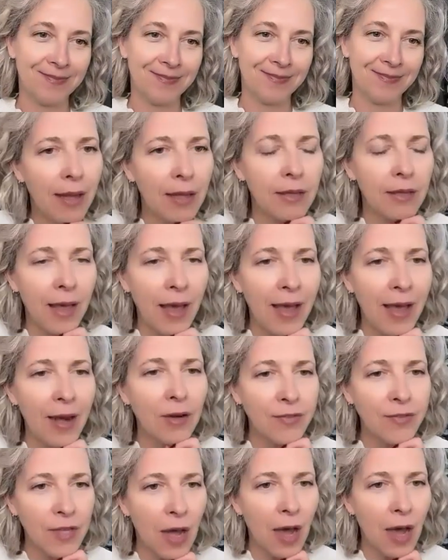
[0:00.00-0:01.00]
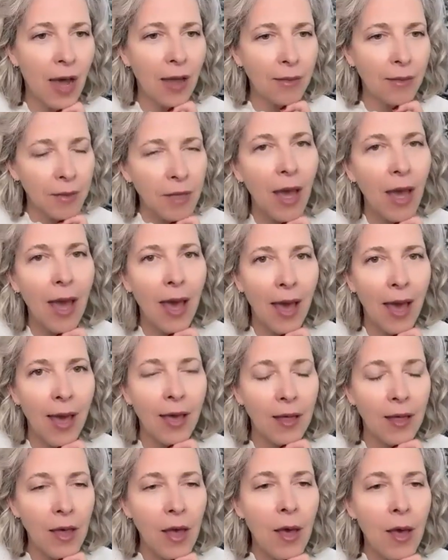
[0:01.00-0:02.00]
And ahead of time,
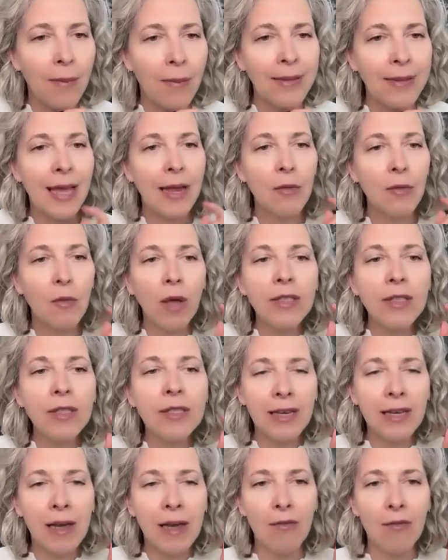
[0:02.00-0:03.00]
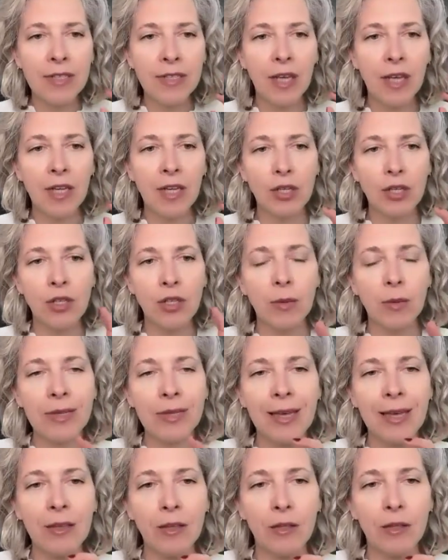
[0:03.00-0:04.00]
yeah. But then what's the conversation you
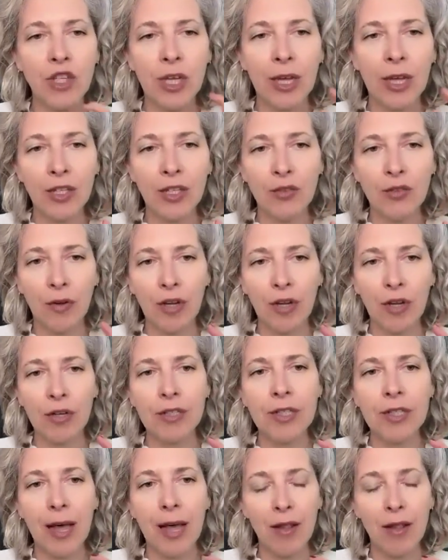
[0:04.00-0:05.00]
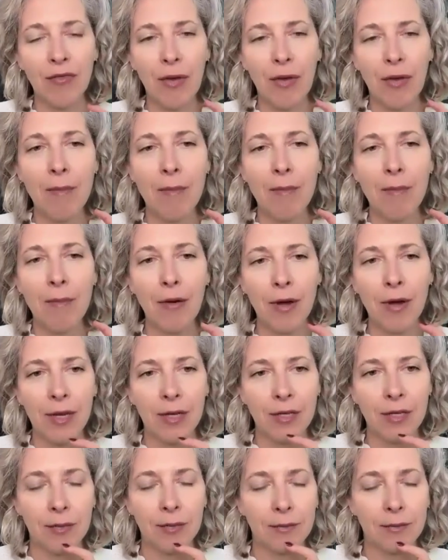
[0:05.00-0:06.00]
would get to change for yourself about
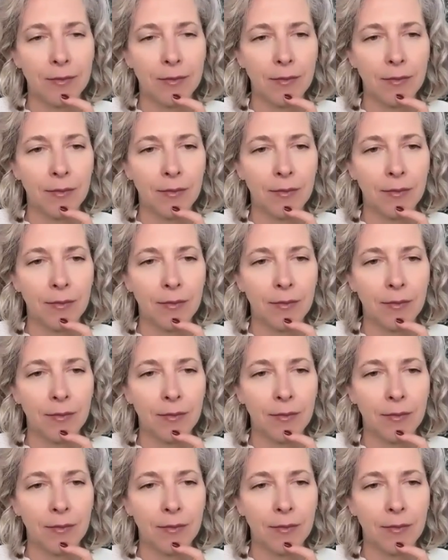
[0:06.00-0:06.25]
it?